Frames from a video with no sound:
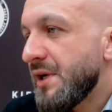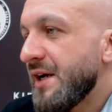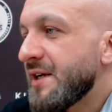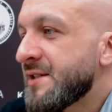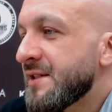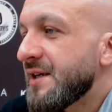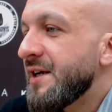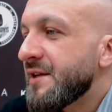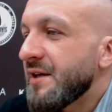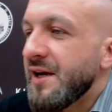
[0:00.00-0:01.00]
is
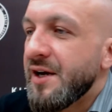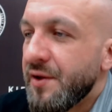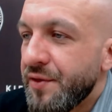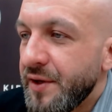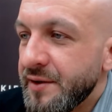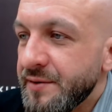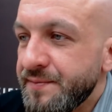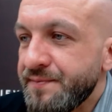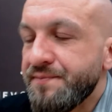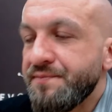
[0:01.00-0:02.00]
it healthy?
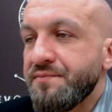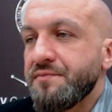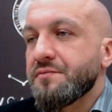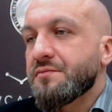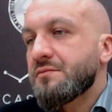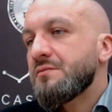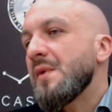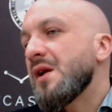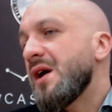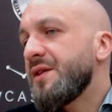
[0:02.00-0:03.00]

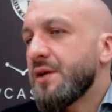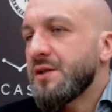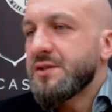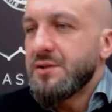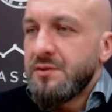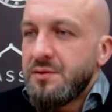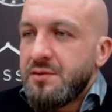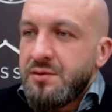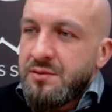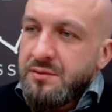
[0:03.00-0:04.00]
I think so.
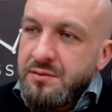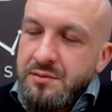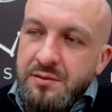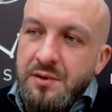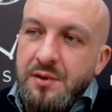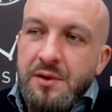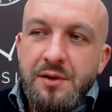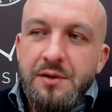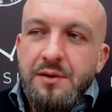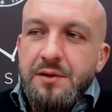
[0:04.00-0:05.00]

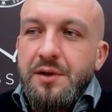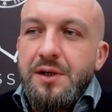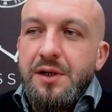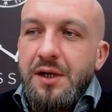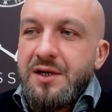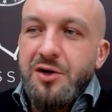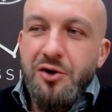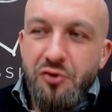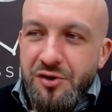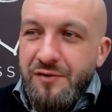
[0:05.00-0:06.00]

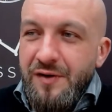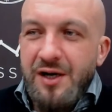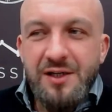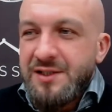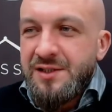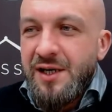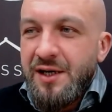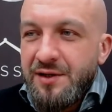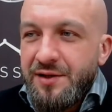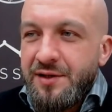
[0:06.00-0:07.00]
Coronavirus is not
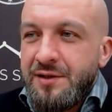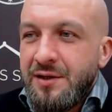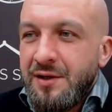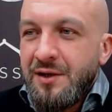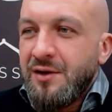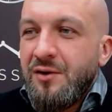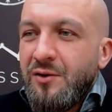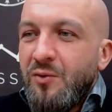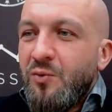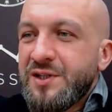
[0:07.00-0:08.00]
healthy.
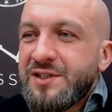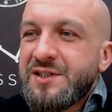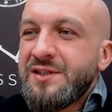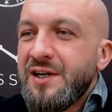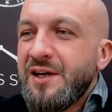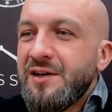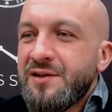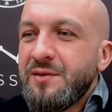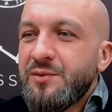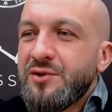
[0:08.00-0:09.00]
What's not
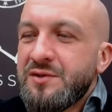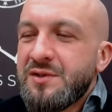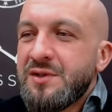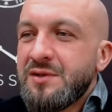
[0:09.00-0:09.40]
healthy about